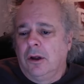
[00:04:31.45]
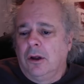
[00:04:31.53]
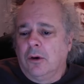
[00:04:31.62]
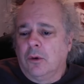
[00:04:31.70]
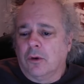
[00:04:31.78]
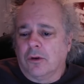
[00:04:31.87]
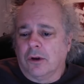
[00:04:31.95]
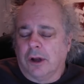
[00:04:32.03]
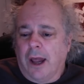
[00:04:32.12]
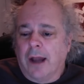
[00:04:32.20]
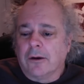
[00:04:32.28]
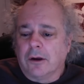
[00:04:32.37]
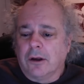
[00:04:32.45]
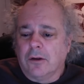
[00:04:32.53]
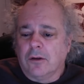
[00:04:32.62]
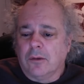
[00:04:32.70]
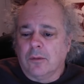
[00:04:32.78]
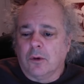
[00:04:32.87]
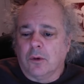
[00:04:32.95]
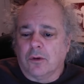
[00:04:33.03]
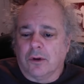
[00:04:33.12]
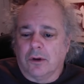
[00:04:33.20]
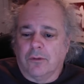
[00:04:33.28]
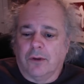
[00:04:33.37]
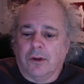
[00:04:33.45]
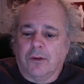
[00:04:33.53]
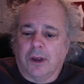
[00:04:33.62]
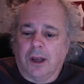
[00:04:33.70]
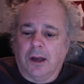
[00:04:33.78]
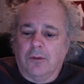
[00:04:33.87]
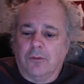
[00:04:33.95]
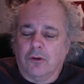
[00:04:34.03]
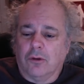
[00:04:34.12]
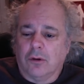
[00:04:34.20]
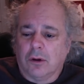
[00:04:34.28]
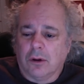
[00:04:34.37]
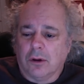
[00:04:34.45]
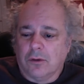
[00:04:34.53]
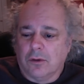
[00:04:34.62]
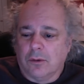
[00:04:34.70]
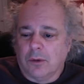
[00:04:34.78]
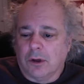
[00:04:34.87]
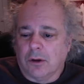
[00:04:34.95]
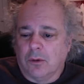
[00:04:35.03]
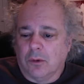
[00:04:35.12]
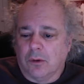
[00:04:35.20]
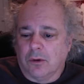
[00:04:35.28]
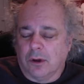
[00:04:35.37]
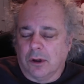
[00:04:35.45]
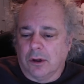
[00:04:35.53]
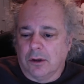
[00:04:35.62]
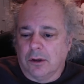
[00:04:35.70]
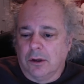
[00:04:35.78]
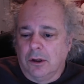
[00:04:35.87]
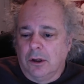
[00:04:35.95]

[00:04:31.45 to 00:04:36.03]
a course on anarchism, a course on investigative journalism, and a course on